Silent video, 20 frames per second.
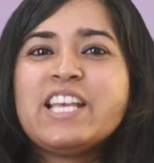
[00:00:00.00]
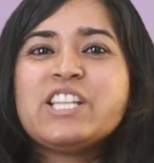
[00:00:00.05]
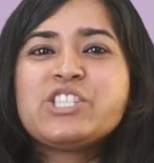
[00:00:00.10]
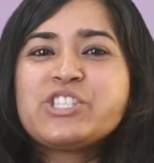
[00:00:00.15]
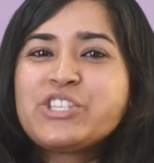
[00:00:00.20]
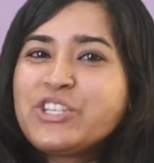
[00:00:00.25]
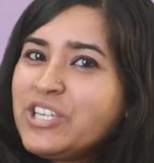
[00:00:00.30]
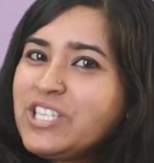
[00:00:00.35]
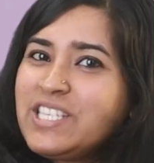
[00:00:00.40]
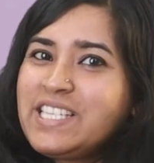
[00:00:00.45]

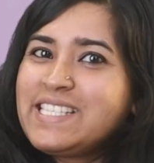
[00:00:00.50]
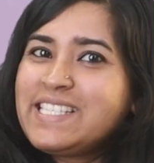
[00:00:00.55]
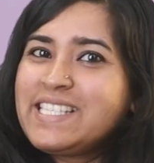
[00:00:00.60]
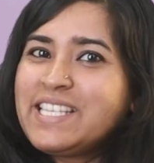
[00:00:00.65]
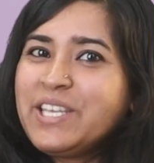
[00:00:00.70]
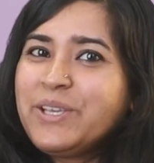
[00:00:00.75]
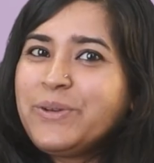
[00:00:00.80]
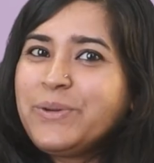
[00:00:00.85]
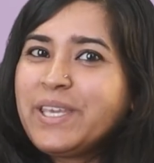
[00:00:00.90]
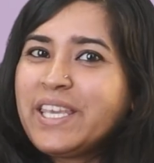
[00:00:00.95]
It's good to
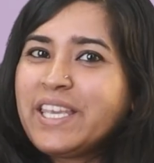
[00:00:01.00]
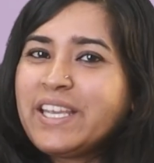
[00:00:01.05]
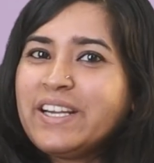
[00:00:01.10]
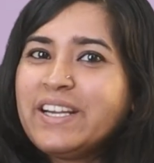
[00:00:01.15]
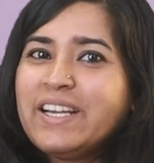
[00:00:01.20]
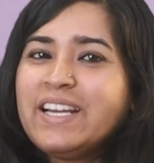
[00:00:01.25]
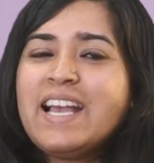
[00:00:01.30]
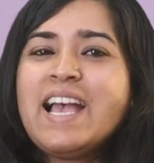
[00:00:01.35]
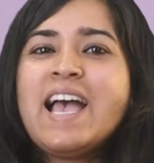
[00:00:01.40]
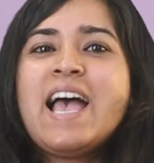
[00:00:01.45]
see you
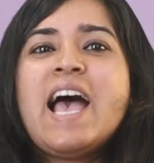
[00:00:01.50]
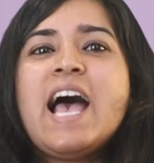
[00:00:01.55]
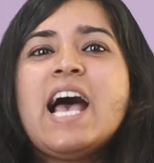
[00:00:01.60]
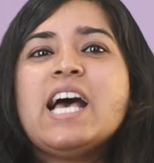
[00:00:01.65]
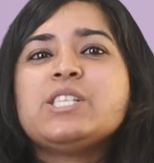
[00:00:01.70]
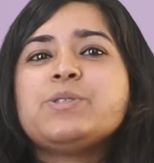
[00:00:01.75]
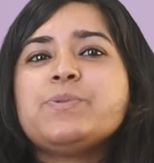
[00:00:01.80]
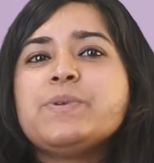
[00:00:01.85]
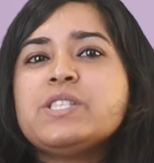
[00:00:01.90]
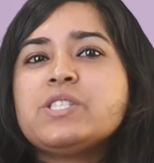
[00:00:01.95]
here.
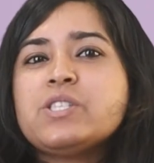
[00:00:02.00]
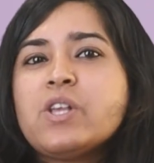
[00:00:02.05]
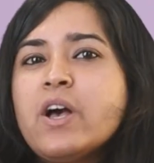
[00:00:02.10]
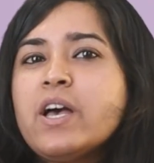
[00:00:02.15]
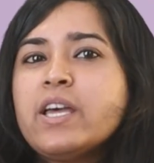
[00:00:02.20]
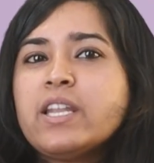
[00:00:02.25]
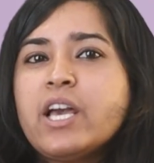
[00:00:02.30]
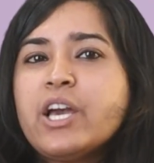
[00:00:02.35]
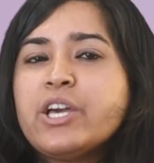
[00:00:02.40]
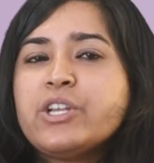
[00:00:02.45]
As we
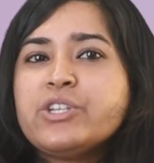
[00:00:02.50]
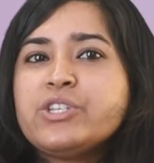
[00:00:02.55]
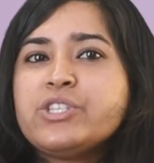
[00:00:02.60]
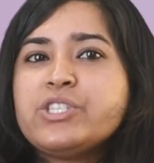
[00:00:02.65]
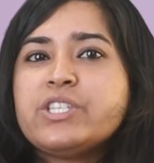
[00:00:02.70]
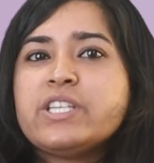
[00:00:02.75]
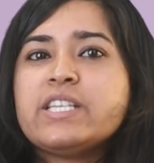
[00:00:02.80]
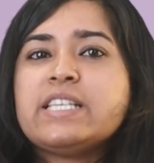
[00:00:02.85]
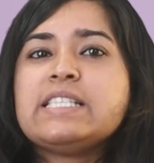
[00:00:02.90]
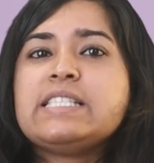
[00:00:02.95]
saw and
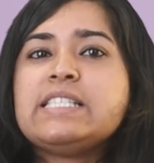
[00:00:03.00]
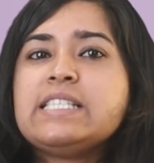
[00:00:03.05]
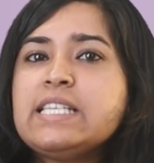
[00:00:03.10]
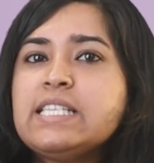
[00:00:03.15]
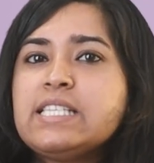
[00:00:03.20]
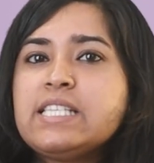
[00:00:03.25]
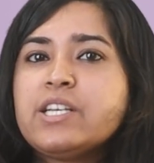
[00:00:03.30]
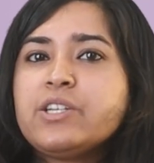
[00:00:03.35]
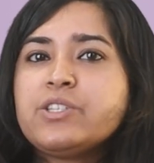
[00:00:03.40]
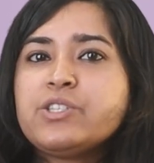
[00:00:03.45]
understood a
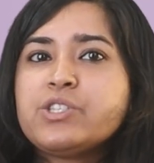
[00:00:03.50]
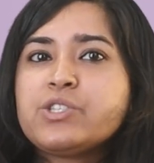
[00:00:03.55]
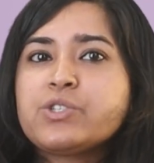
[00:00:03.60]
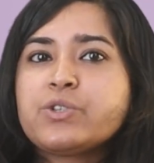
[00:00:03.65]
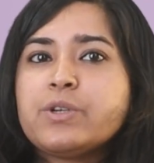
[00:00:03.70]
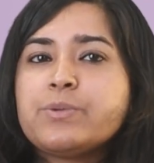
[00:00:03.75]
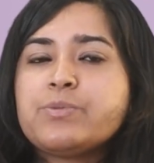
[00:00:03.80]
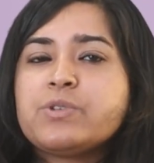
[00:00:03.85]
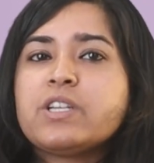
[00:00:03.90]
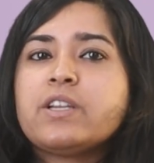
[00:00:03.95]
detailed
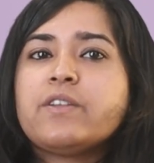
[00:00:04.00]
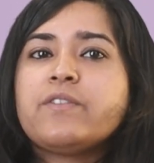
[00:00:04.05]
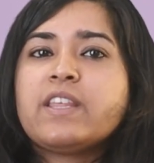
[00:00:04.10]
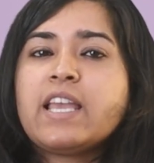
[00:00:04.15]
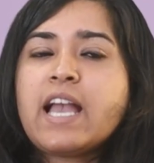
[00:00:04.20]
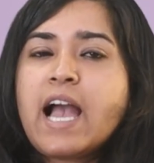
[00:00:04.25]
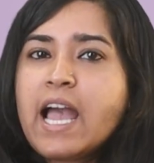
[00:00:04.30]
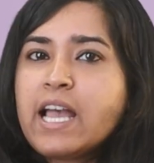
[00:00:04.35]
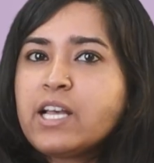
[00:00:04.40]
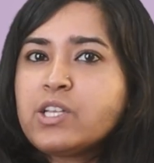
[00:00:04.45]
description of
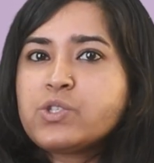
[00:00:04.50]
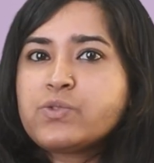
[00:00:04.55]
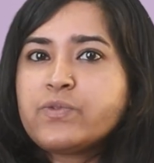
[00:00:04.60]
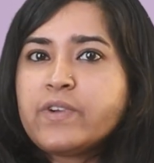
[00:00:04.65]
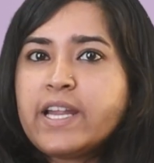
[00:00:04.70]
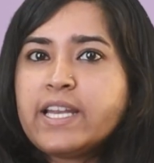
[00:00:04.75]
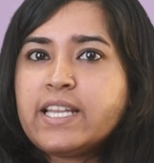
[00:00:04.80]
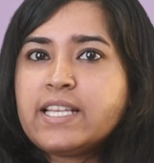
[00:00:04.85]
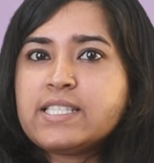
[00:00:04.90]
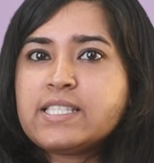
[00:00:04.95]
the IELTS
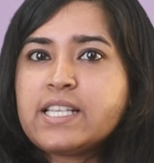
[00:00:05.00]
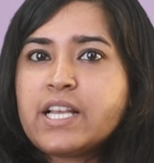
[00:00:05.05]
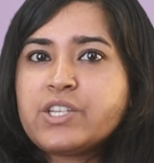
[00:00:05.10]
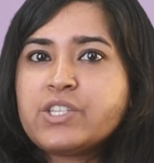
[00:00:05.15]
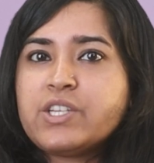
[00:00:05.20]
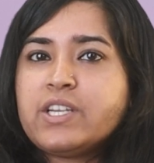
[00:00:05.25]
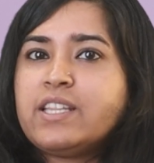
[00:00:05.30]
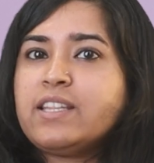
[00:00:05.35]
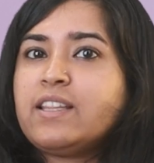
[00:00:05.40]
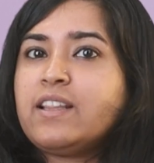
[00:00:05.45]
writing
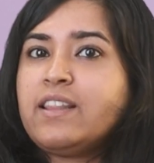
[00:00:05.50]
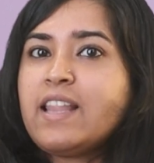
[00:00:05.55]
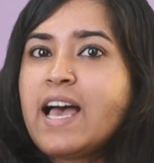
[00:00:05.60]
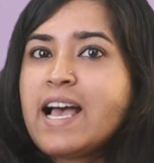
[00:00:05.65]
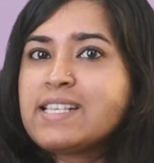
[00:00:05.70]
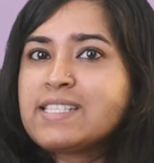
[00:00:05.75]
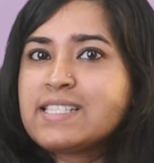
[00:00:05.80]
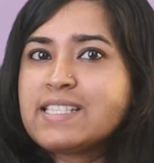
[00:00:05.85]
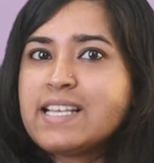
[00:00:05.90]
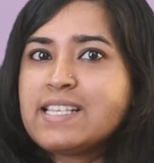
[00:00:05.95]
section in the
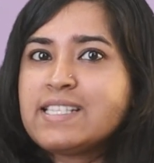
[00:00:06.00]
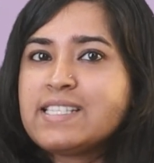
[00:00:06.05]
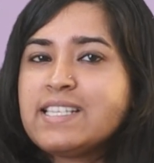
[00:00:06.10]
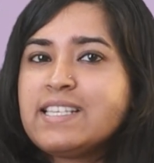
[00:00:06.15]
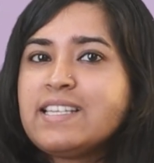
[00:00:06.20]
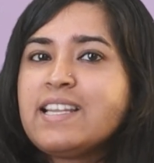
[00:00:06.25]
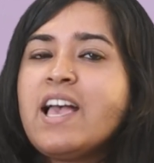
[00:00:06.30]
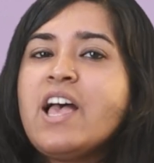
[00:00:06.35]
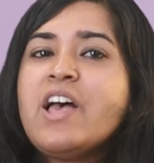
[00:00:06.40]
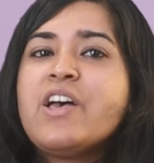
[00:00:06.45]
last
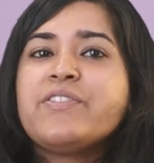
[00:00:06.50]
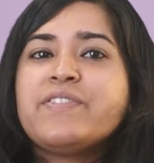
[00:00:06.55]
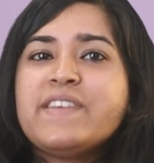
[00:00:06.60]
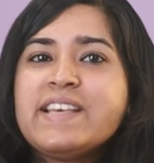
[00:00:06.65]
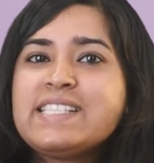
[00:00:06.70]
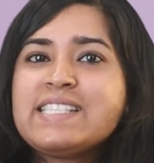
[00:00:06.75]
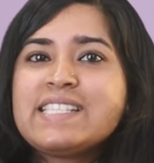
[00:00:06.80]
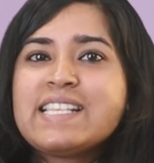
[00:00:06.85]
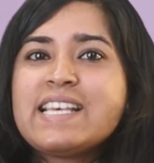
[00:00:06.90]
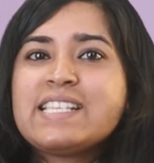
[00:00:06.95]
lesson,
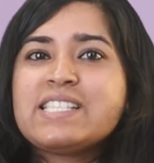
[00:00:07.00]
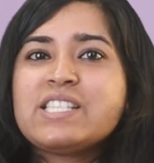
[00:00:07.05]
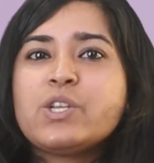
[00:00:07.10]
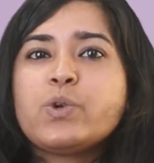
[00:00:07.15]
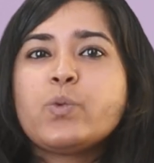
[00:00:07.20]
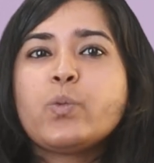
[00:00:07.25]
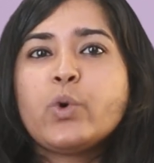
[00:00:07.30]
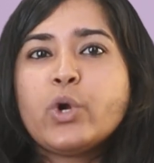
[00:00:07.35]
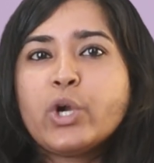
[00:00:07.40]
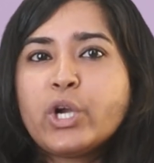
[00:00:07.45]
this
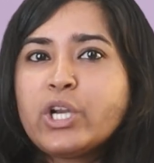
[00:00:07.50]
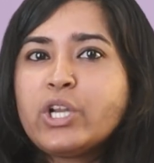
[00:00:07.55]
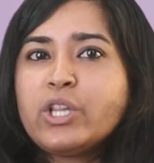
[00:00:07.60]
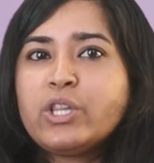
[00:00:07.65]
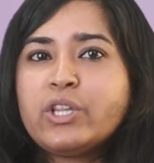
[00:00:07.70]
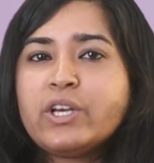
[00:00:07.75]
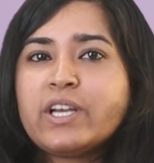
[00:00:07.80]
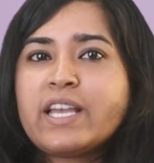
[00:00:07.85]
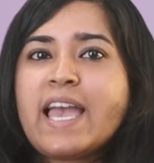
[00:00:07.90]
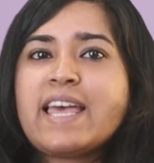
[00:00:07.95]
lesson we're going to
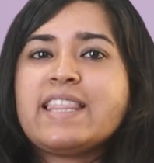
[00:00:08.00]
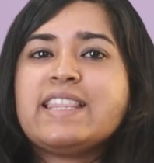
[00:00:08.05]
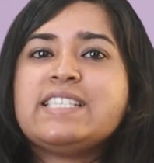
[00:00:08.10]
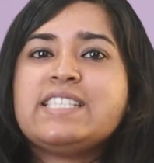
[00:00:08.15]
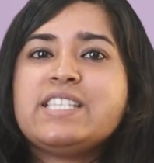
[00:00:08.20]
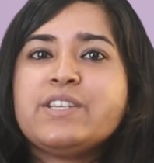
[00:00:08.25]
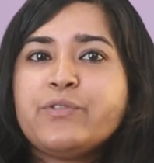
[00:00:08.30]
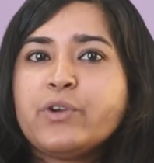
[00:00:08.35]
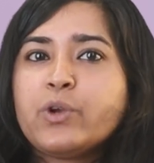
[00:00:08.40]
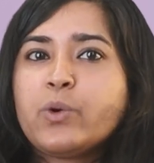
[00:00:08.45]
look at the
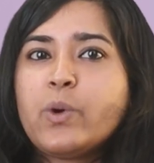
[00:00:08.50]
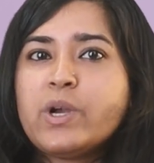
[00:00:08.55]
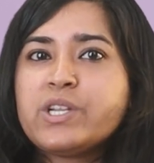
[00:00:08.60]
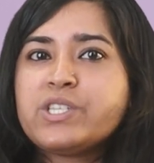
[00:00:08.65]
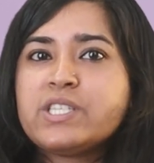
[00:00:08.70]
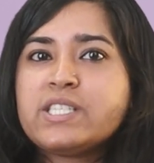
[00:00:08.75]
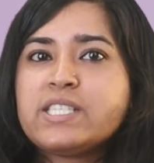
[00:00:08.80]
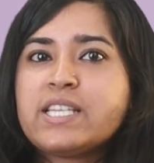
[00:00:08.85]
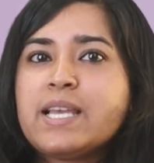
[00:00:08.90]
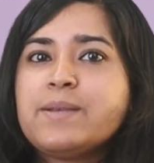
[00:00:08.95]
different
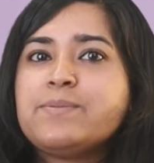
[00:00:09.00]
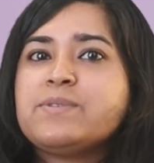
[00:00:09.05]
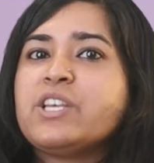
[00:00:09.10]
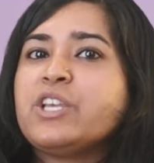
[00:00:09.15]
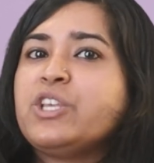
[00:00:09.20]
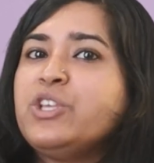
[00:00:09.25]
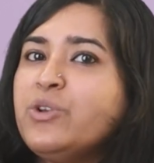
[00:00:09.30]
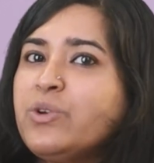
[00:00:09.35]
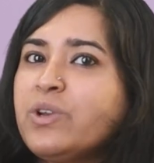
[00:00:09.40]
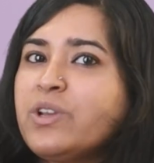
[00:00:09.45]
question types
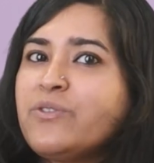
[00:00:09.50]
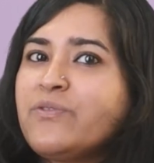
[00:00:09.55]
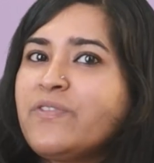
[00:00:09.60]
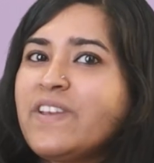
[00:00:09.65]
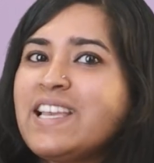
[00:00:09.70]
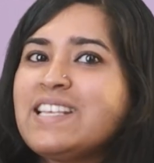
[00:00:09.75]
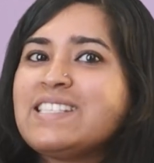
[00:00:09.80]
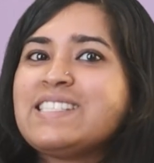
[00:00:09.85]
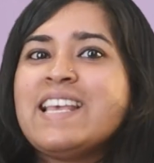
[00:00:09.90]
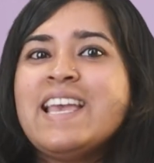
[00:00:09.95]
that you could
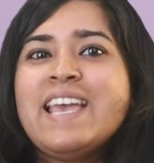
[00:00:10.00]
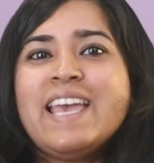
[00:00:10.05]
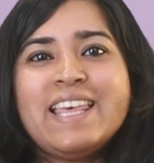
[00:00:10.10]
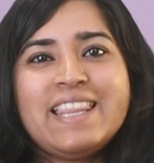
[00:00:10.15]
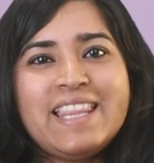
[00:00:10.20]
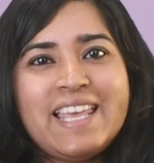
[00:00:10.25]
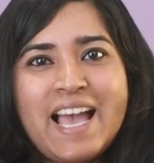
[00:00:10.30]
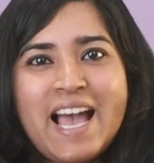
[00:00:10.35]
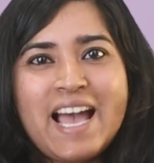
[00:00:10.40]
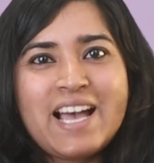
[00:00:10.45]
face
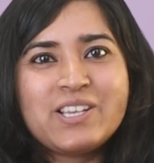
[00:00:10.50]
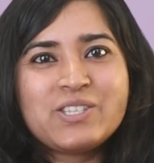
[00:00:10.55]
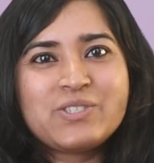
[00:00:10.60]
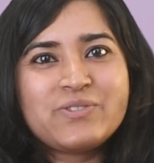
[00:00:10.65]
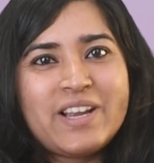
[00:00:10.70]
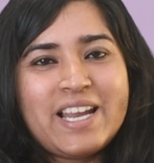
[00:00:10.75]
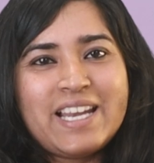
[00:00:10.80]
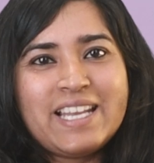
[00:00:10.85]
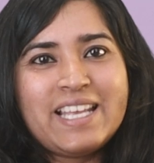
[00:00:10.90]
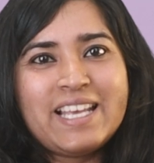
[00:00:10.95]
in the IELTS
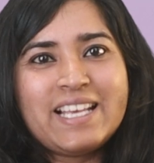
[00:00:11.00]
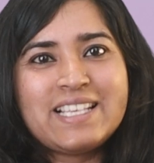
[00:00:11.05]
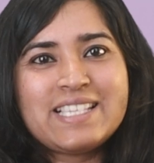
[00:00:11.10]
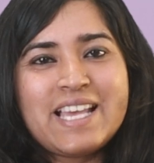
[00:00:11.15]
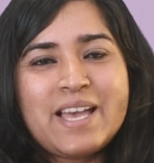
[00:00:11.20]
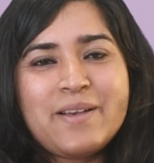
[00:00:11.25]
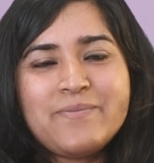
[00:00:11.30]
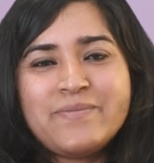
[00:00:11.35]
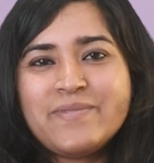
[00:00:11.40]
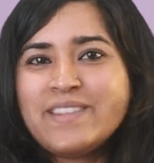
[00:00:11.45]
writing
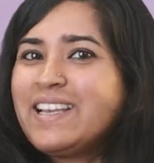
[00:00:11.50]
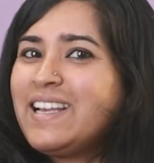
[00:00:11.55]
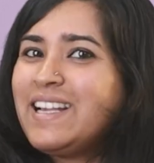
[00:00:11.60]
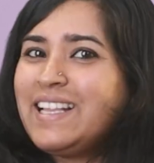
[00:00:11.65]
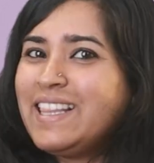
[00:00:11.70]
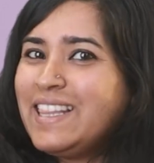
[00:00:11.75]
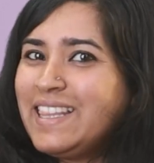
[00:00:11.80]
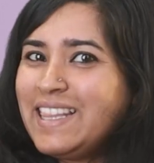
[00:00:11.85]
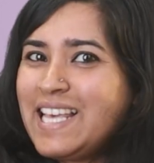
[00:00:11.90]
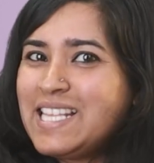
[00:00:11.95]
exam.
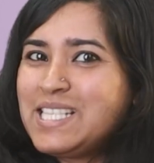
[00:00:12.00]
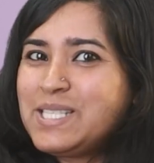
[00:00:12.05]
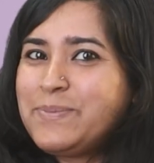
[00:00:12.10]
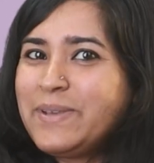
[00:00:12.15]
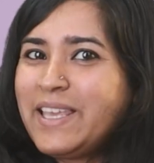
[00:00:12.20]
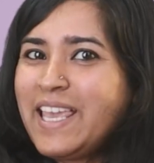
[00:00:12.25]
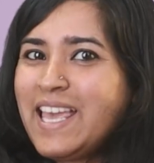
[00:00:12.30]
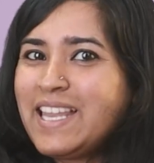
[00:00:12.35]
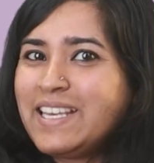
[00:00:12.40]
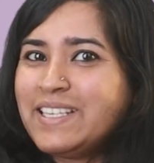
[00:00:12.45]
Let's
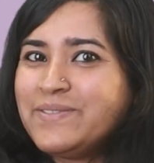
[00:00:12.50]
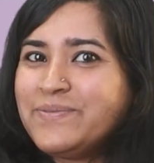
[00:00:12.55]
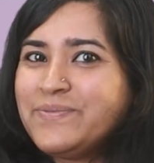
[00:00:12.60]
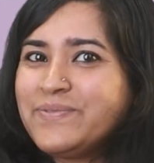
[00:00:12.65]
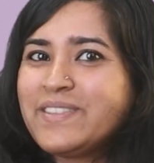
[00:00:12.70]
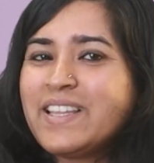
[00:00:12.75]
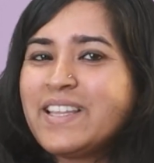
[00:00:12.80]
begin.